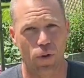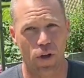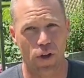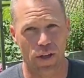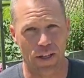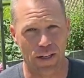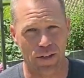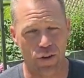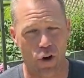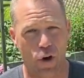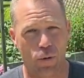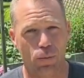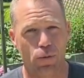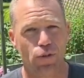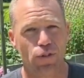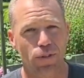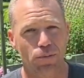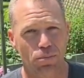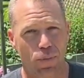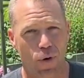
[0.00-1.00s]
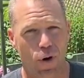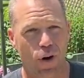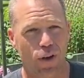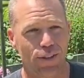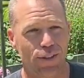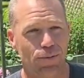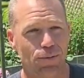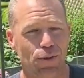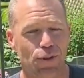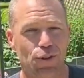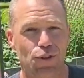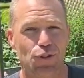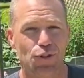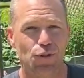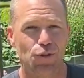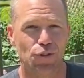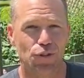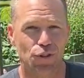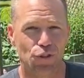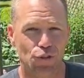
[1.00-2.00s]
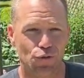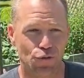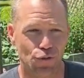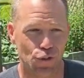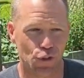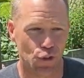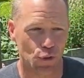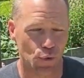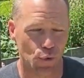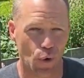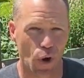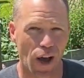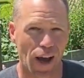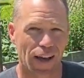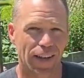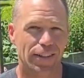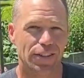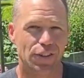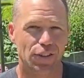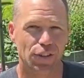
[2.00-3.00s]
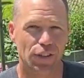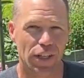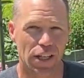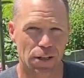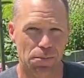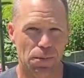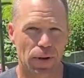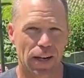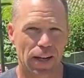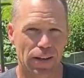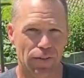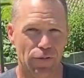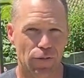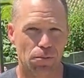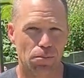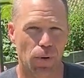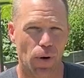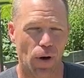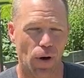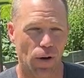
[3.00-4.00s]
it's almost impossible as soon as you've tried to keep an aphid